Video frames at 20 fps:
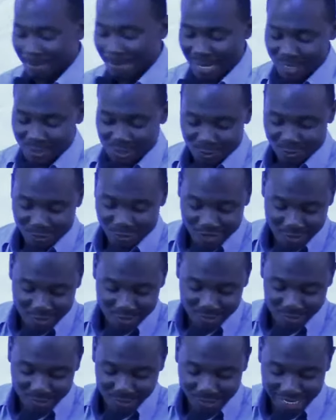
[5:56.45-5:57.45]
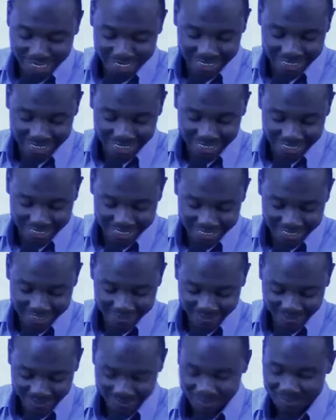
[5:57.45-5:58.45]
And so we have been praying since.
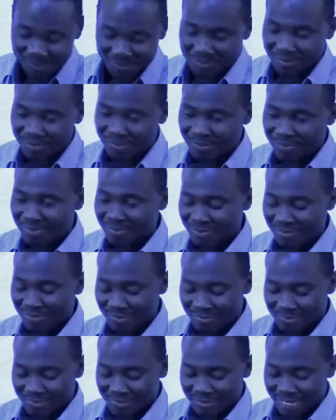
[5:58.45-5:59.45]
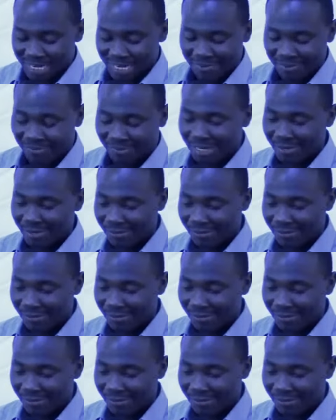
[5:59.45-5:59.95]
And I feel